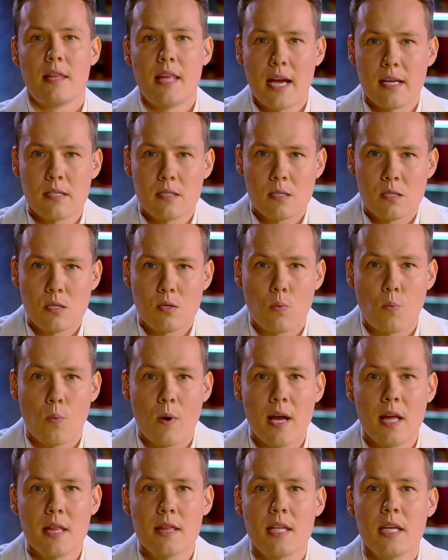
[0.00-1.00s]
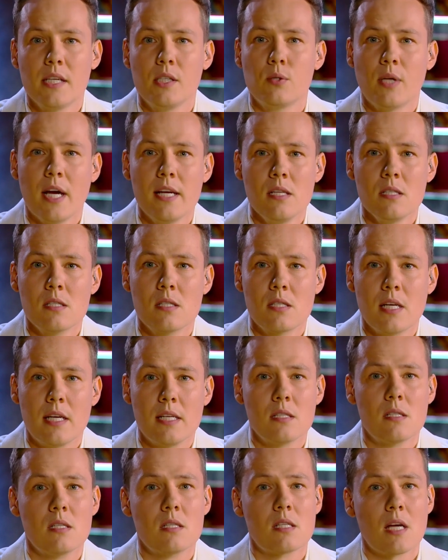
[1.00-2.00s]
That's when the United
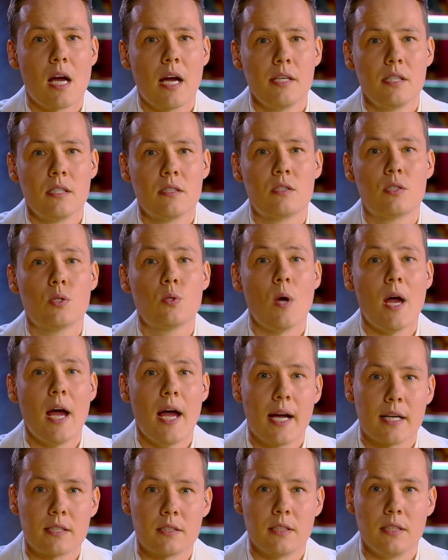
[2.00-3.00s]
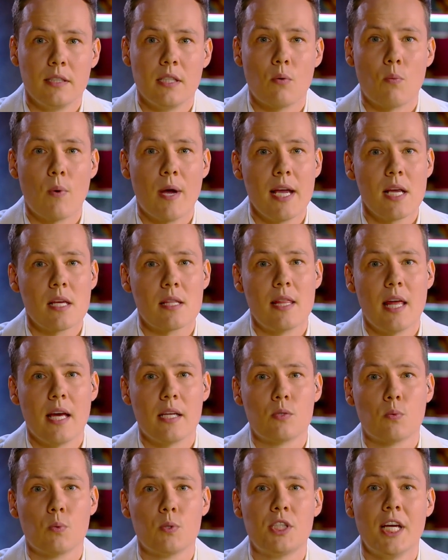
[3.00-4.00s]
States decided to act in a way
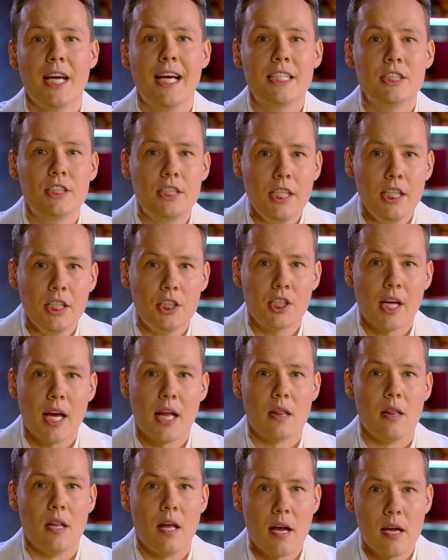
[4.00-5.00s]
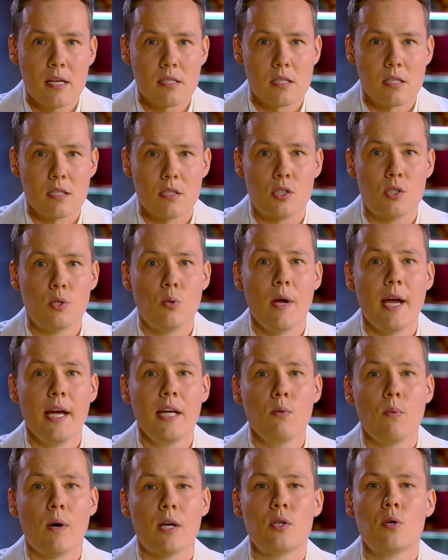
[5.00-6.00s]
that would teach a lesson to
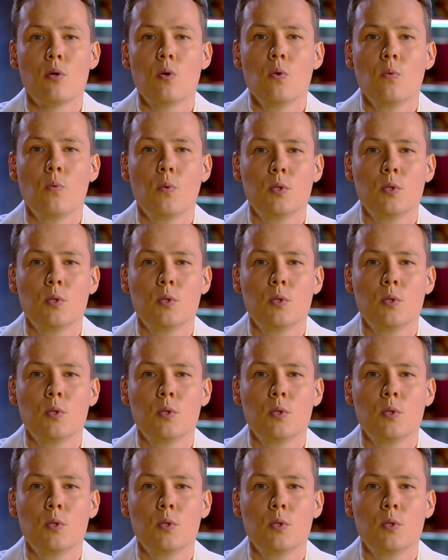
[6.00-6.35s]
anyone who